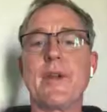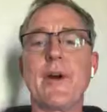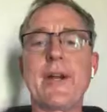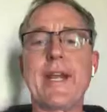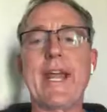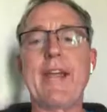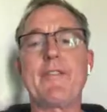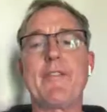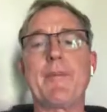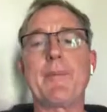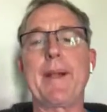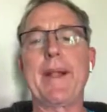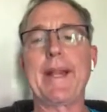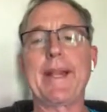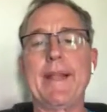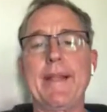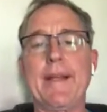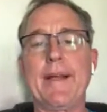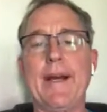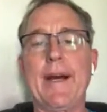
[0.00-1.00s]
Okay,
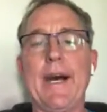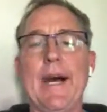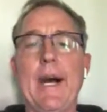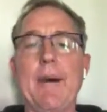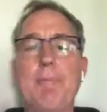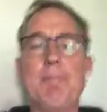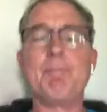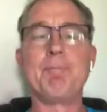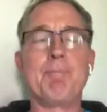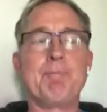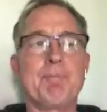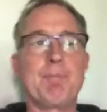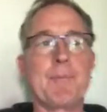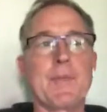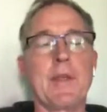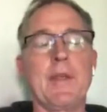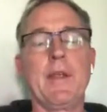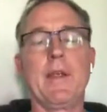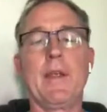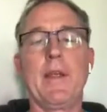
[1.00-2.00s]
everybody. Some
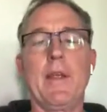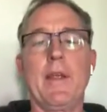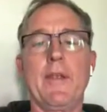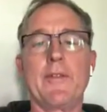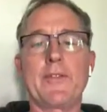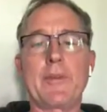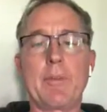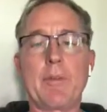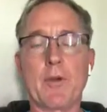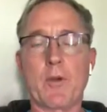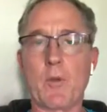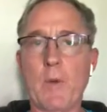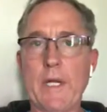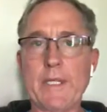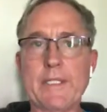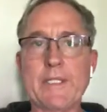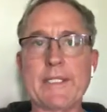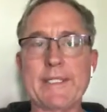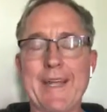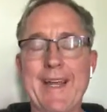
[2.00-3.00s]
of the
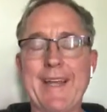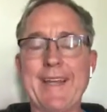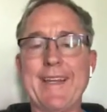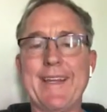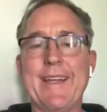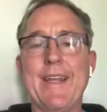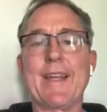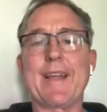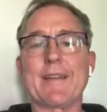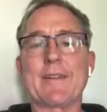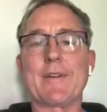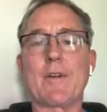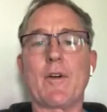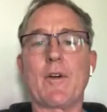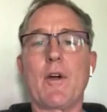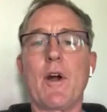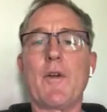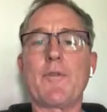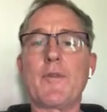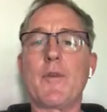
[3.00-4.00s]
questions I get
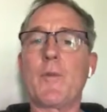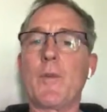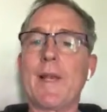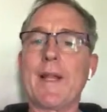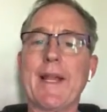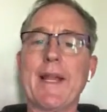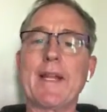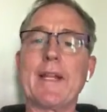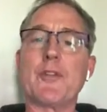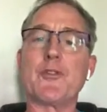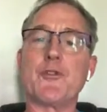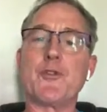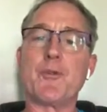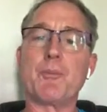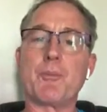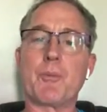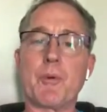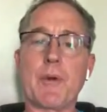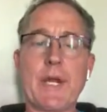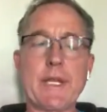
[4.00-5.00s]
are often related to
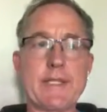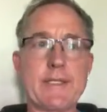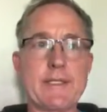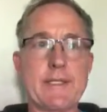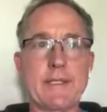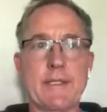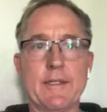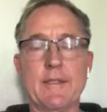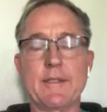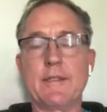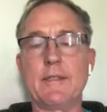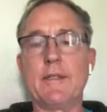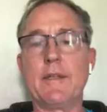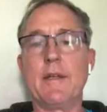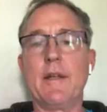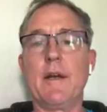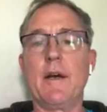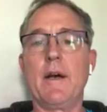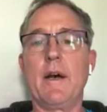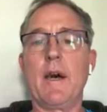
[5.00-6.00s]
pricing
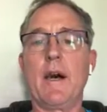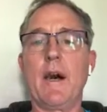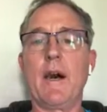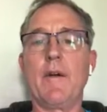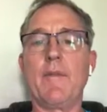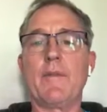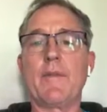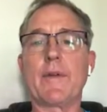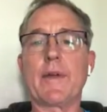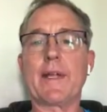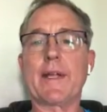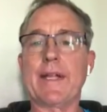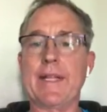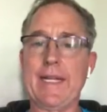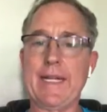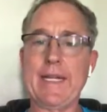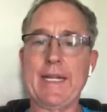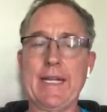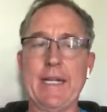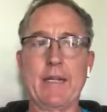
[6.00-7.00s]
of
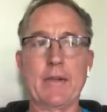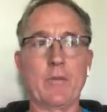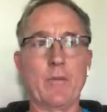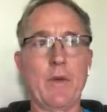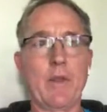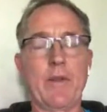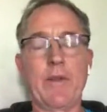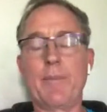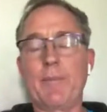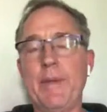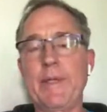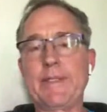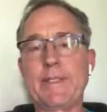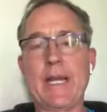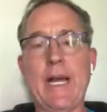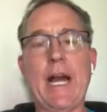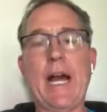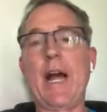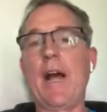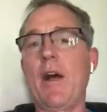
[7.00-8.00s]
cleaning, whether it be
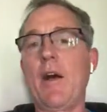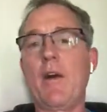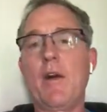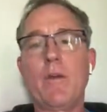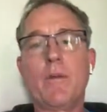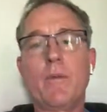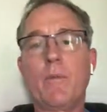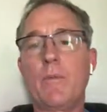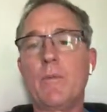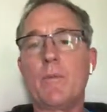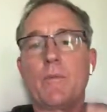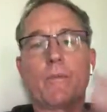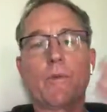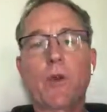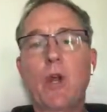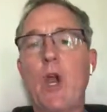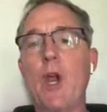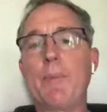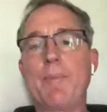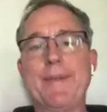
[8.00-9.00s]
tile,
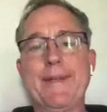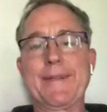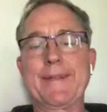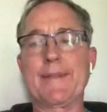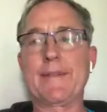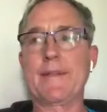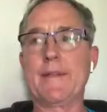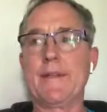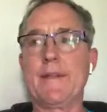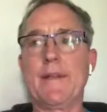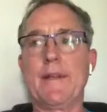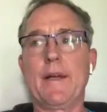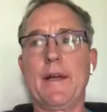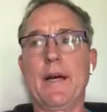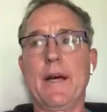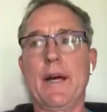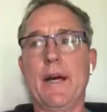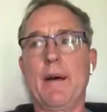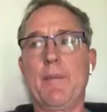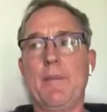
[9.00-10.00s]
carpet.
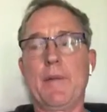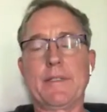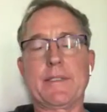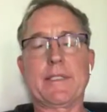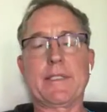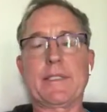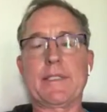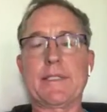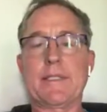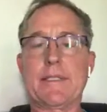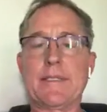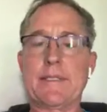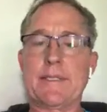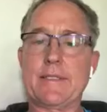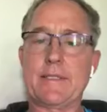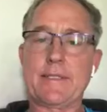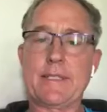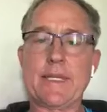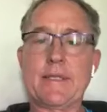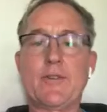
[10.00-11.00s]
Let's just
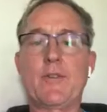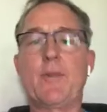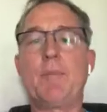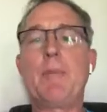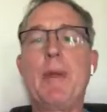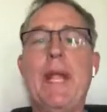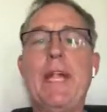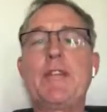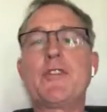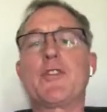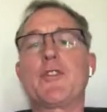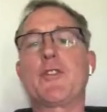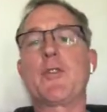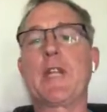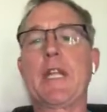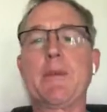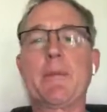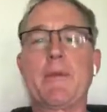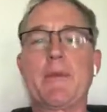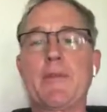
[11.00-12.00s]
stick to a
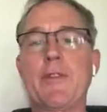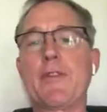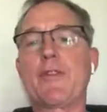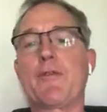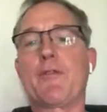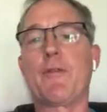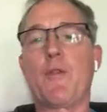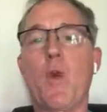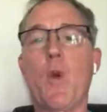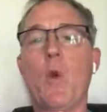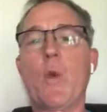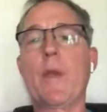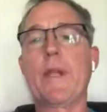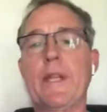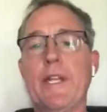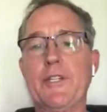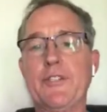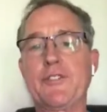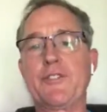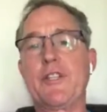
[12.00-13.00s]
mainstream of just
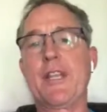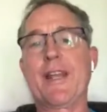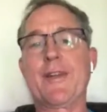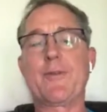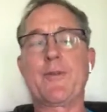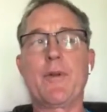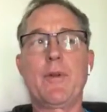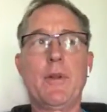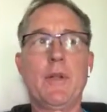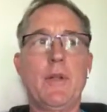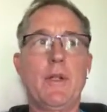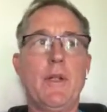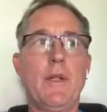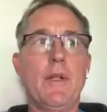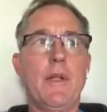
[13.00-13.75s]
flooring in general.